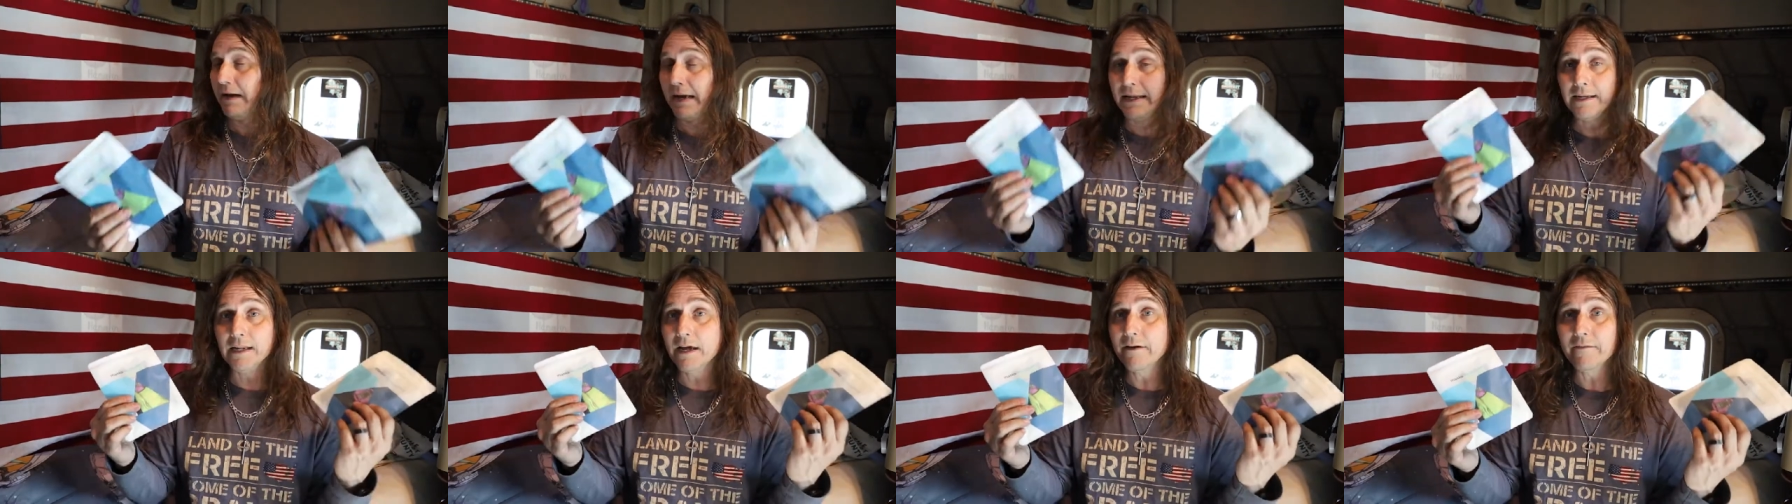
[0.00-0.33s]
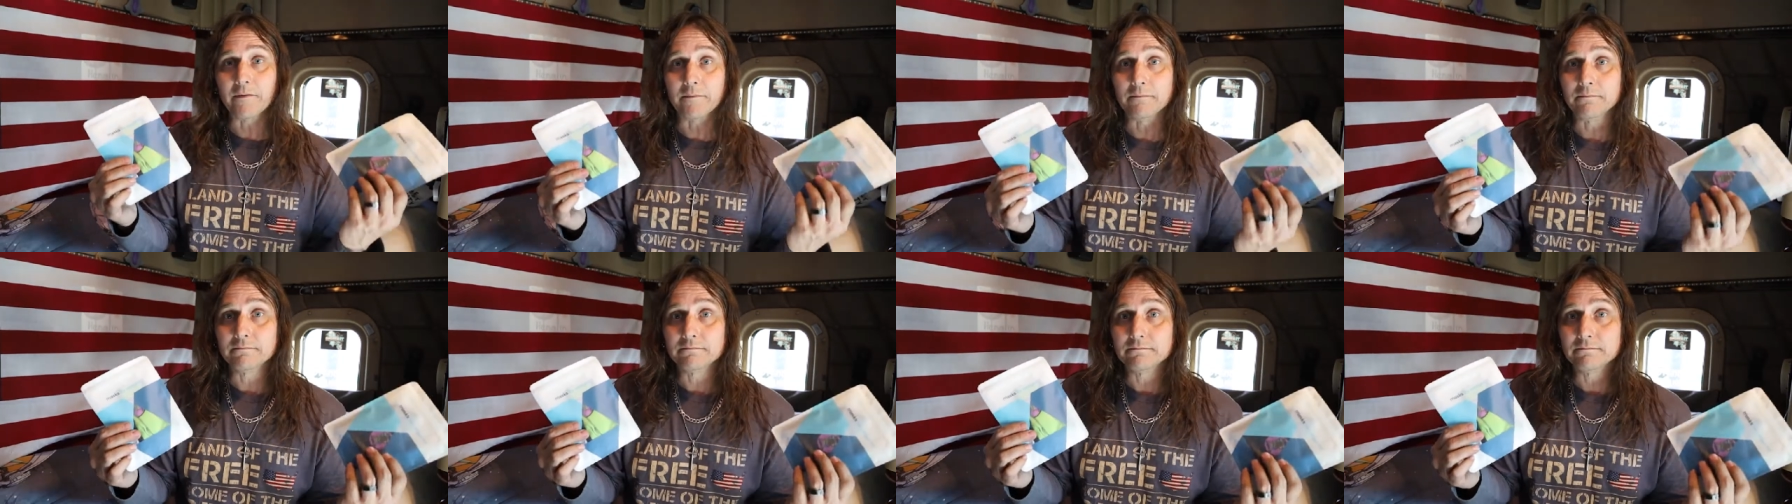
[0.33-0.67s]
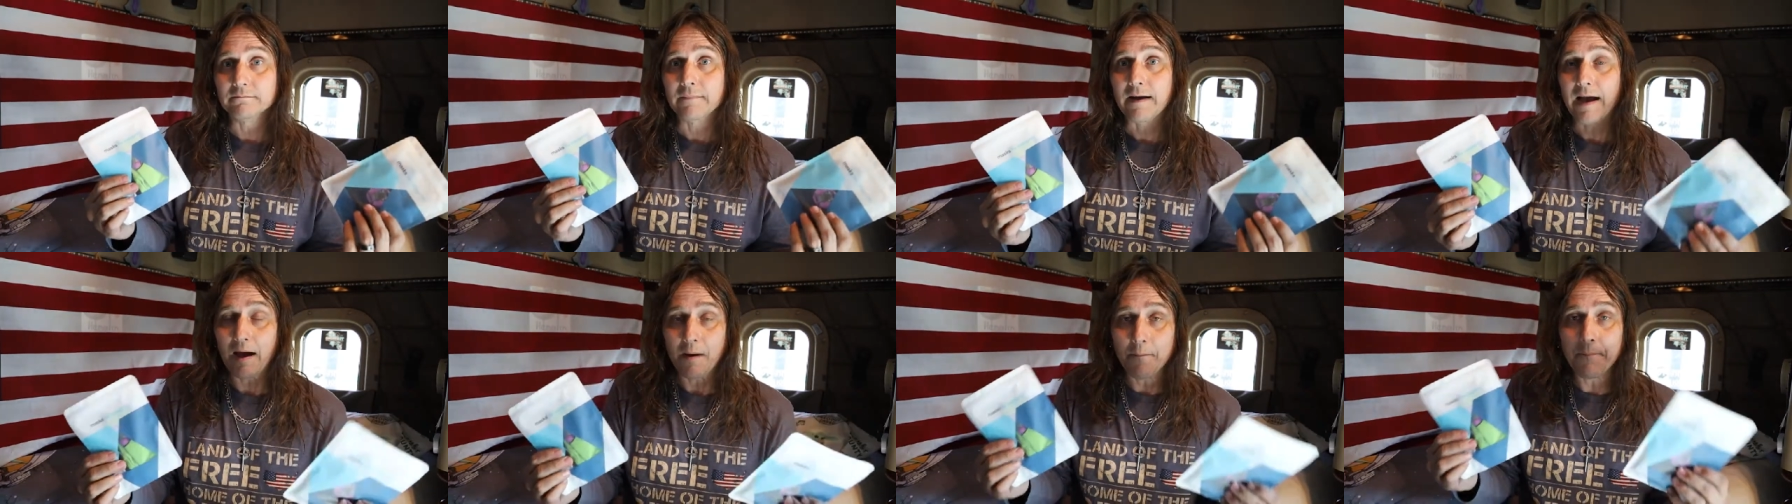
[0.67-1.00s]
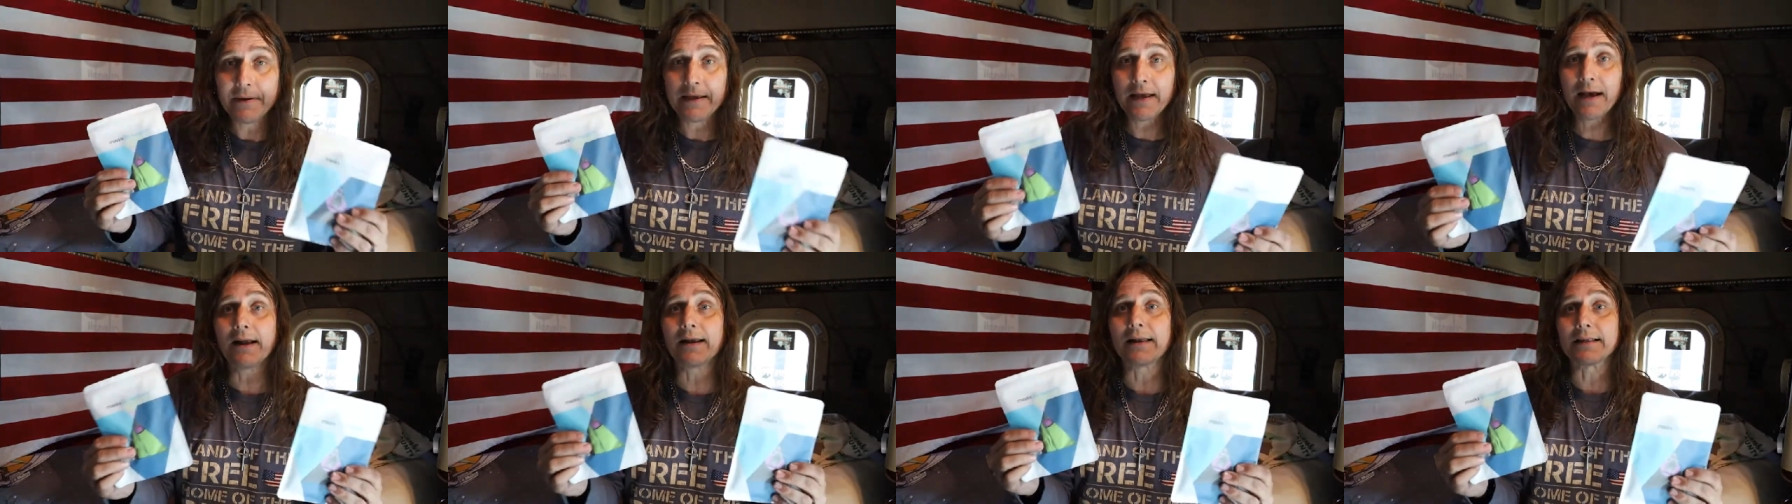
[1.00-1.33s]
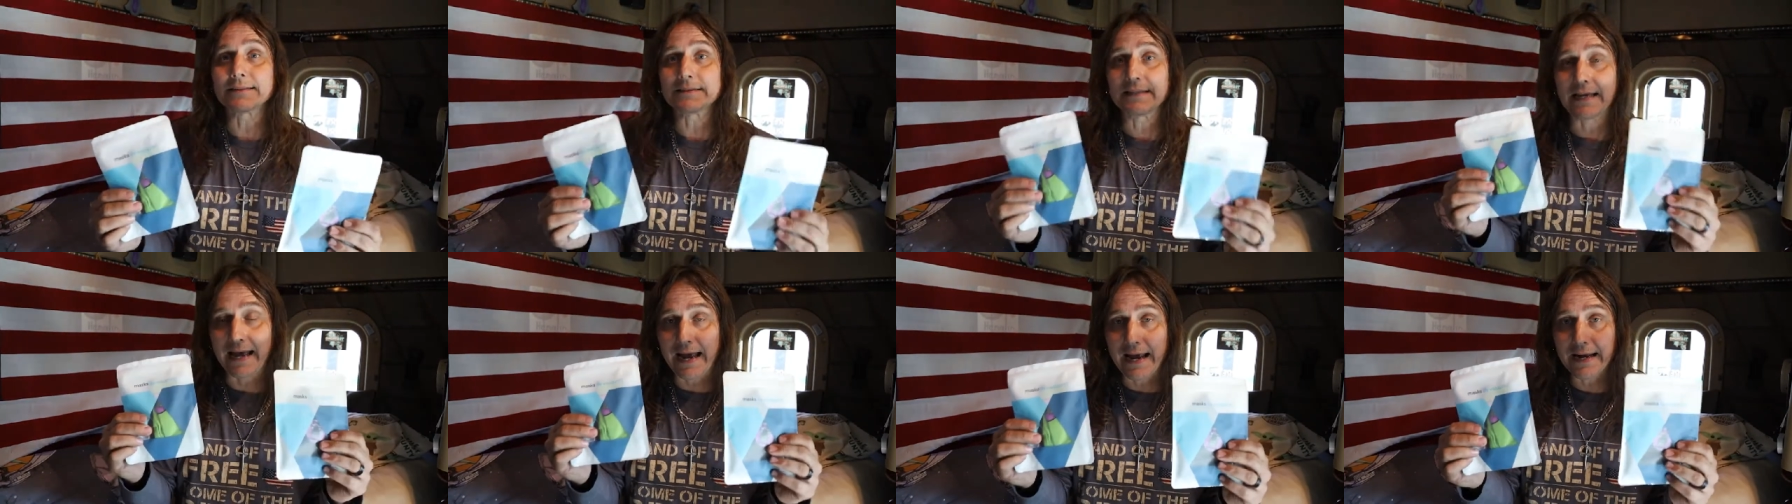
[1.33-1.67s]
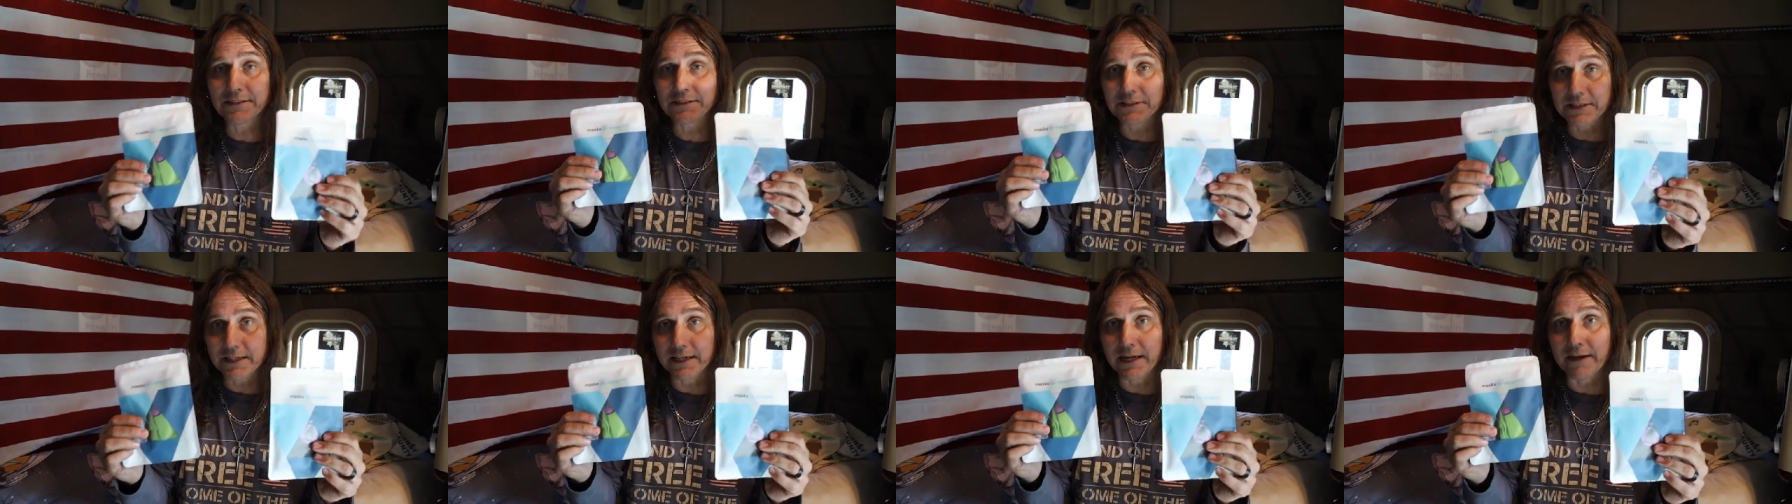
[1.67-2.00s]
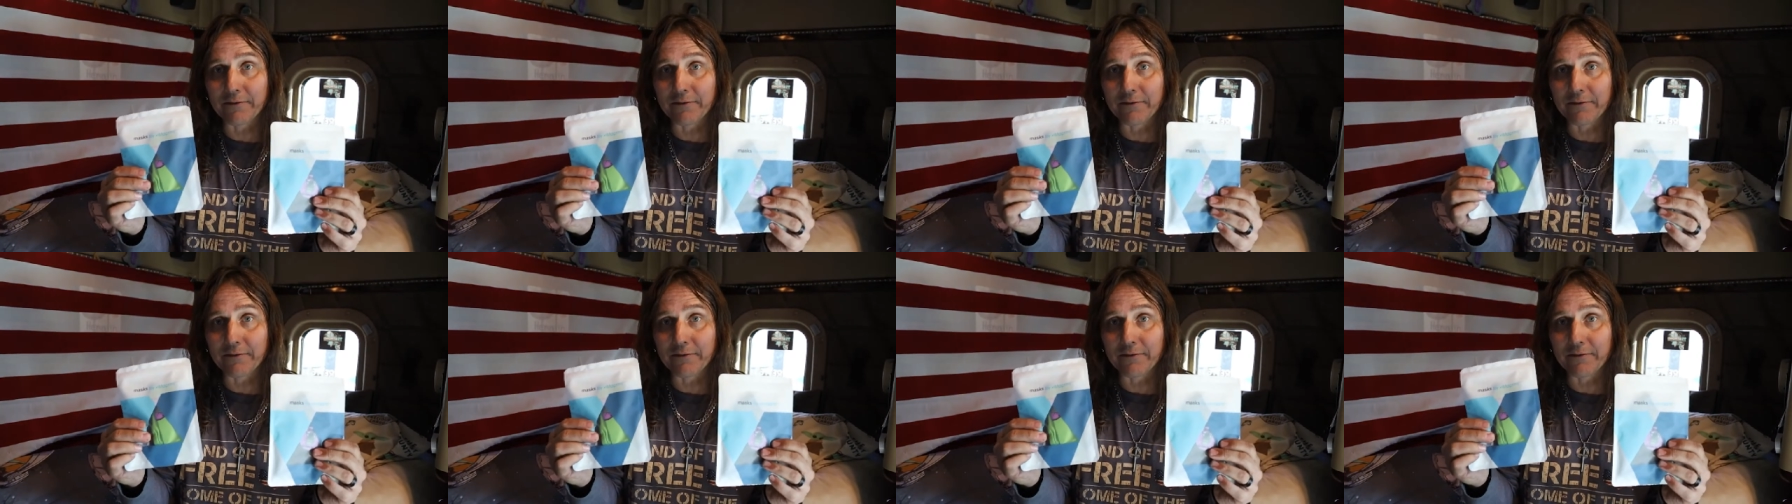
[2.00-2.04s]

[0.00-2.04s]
I love them. I'll be honest, I actually